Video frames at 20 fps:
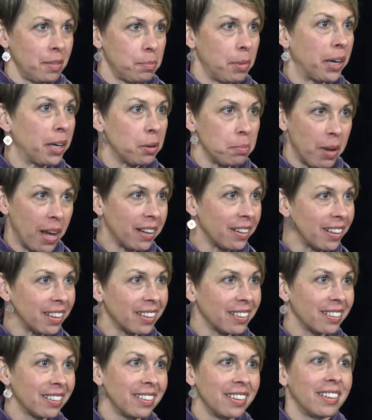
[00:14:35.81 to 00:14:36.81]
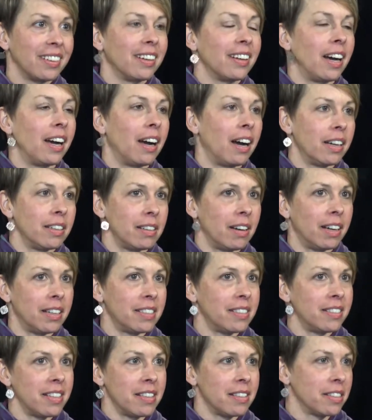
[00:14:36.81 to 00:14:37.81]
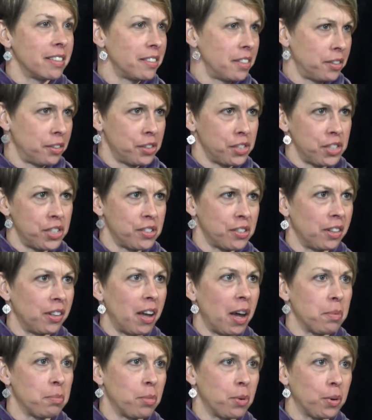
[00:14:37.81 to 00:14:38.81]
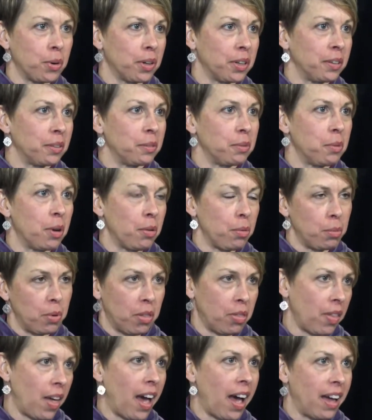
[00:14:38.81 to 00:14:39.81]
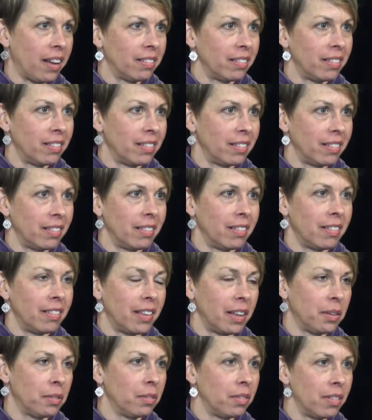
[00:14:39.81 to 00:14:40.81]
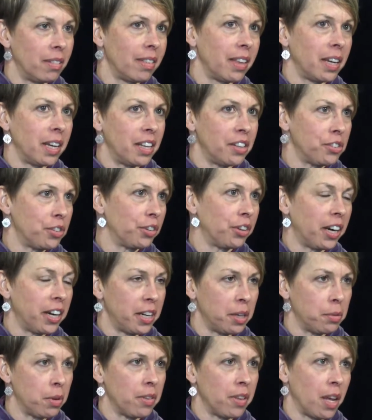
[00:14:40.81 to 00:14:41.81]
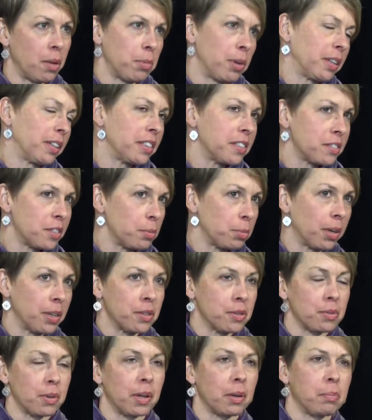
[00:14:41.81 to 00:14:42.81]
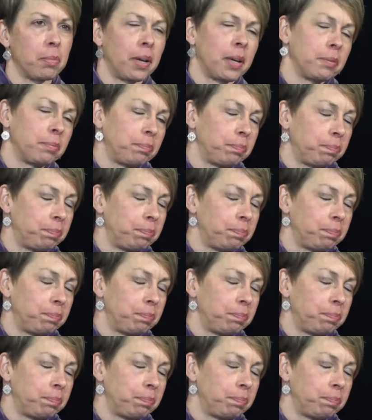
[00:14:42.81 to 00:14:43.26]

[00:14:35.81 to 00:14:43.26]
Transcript: paramedic. Yep. I, I see the synergies a lot more with, with that than than integrating with ambulance New Brunswick. But